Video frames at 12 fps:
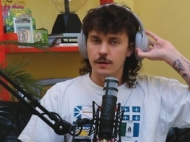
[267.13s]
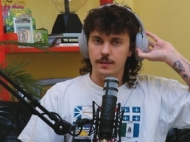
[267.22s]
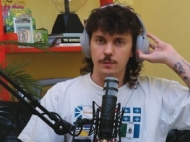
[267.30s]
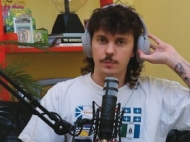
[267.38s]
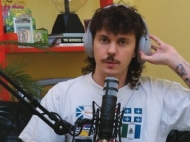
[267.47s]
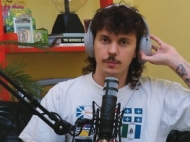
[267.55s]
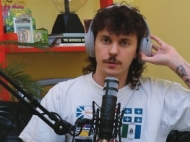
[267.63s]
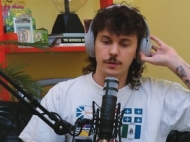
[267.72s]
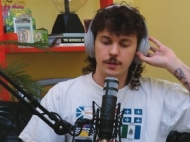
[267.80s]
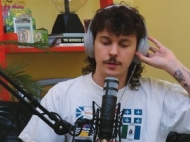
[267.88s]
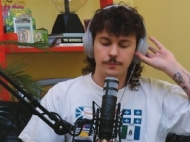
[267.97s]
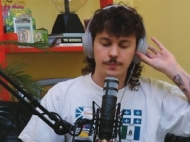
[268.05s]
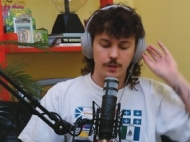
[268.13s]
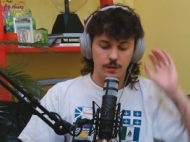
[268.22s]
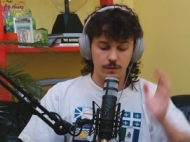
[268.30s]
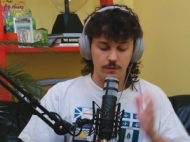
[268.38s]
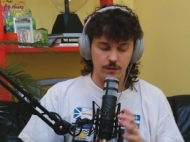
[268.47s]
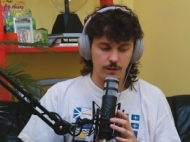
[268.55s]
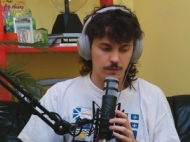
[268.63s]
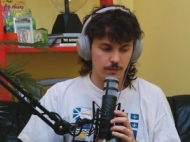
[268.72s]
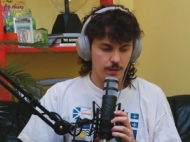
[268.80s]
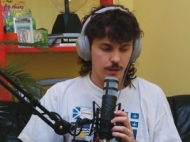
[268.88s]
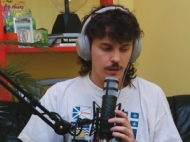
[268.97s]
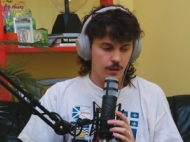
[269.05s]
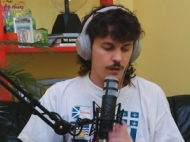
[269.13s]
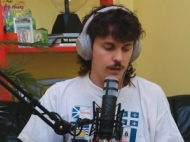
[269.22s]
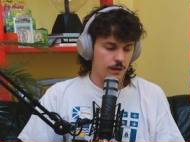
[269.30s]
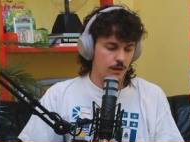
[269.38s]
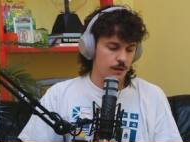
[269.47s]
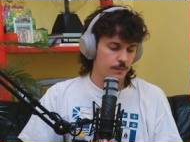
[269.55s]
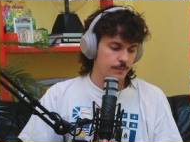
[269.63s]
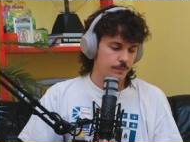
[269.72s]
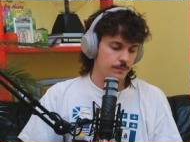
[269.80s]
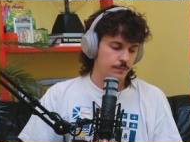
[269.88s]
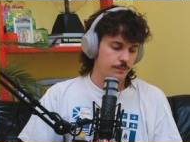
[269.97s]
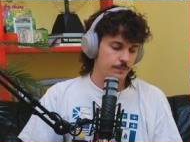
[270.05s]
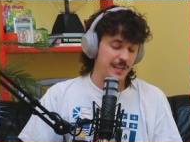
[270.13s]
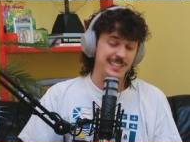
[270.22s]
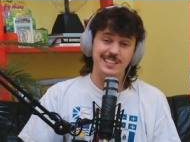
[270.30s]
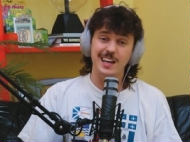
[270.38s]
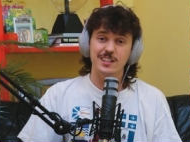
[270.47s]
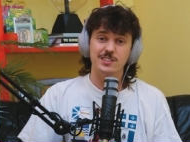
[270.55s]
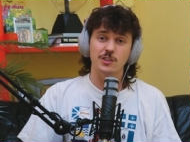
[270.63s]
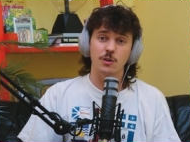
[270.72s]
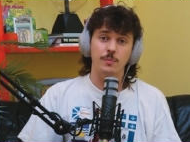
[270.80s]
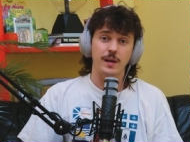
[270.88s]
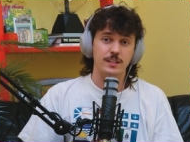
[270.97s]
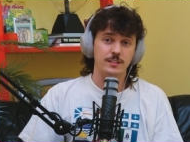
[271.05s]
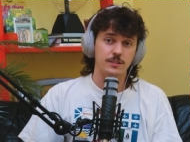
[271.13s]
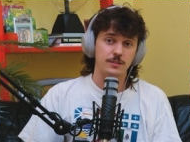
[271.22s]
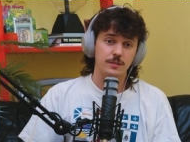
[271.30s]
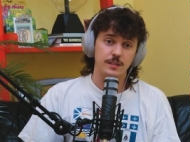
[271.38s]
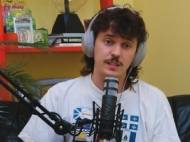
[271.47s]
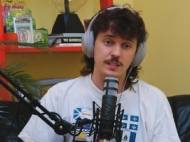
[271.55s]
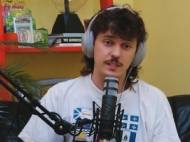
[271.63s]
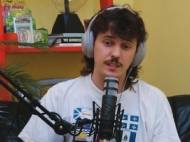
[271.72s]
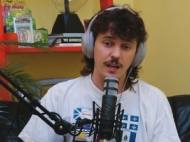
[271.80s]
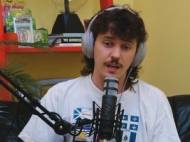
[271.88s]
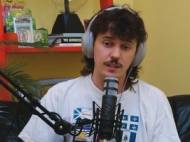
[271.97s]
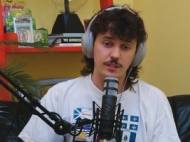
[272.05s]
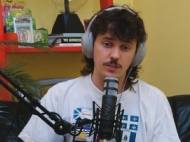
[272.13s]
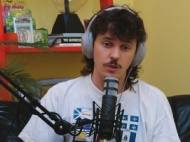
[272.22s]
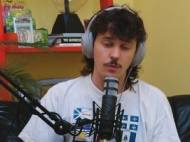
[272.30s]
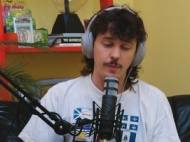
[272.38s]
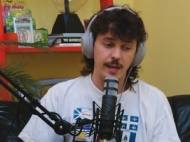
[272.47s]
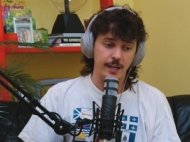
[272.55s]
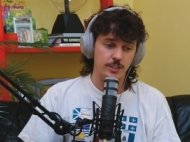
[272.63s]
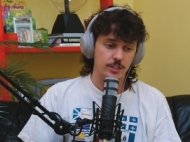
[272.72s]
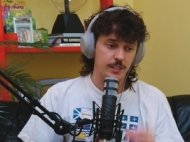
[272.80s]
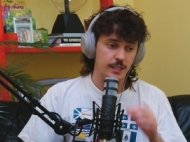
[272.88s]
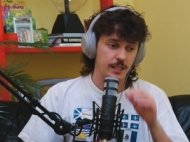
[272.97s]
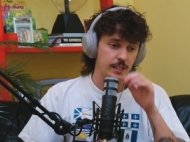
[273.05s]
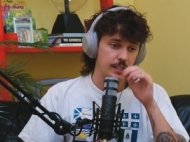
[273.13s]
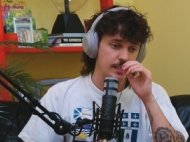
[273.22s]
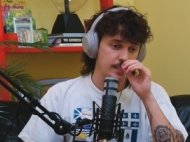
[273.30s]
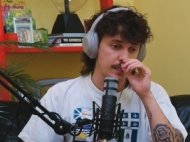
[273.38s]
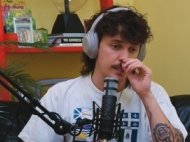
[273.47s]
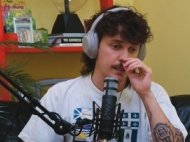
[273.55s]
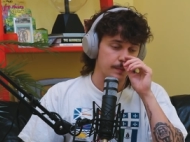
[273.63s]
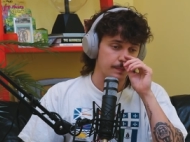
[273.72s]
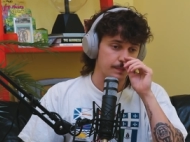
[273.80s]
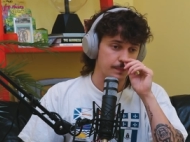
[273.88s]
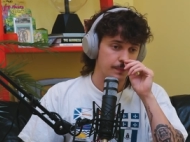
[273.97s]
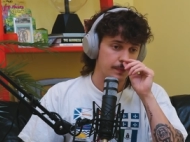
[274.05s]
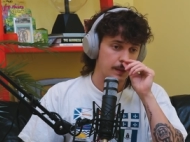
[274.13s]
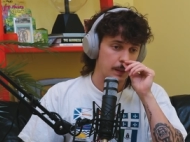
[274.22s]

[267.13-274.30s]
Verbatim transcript: I think people are here. That sucks. It's not a soul patch, dude. It is not a soul patch. It is, it's a